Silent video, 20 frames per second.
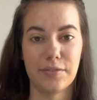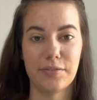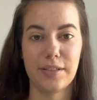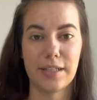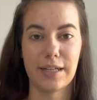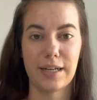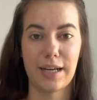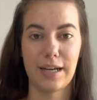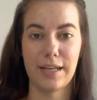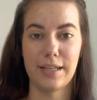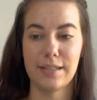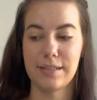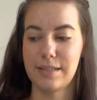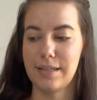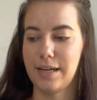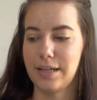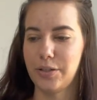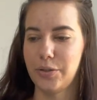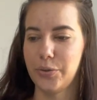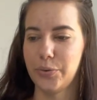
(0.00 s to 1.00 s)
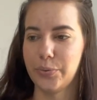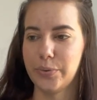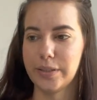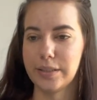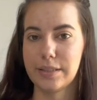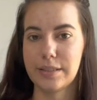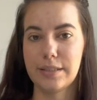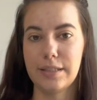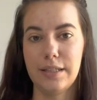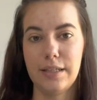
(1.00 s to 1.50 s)
the clients that you will
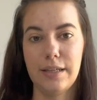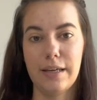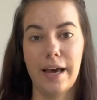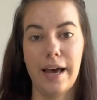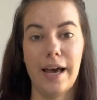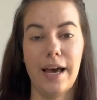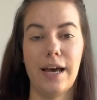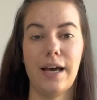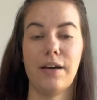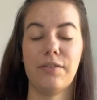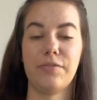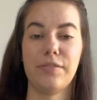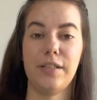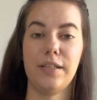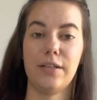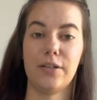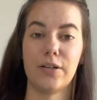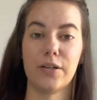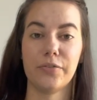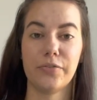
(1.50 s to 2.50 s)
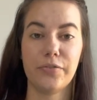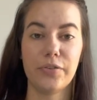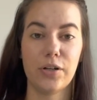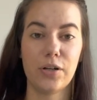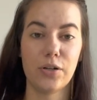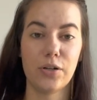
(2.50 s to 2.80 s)
see have either a phone